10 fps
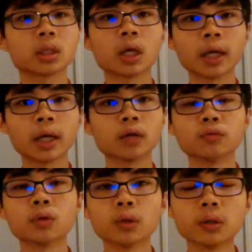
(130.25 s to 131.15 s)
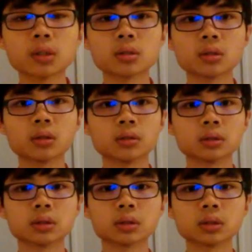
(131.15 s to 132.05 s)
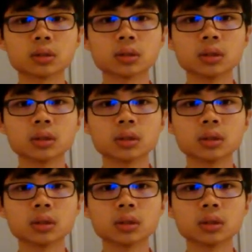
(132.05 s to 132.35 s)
Yeah, Vocaloid songs.